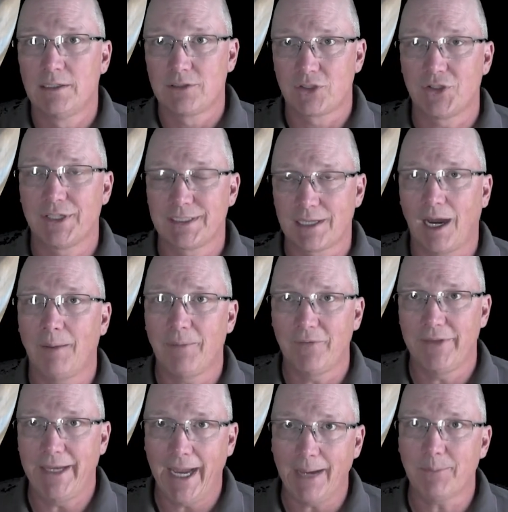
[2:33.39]
to the top
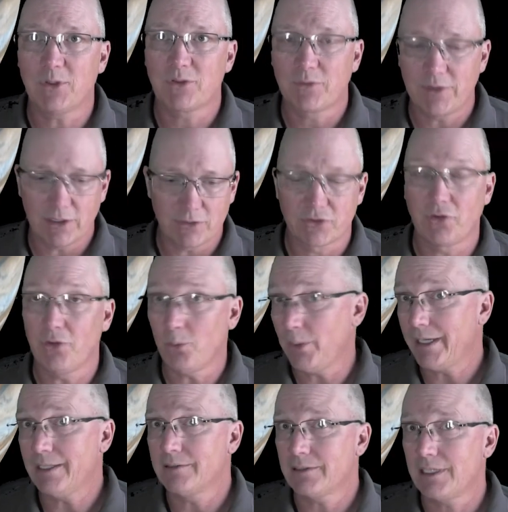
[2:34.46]
of the atmosphere so that
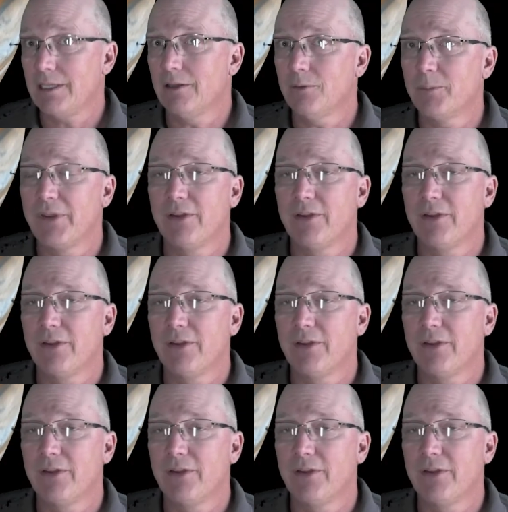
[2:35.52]
we can see them.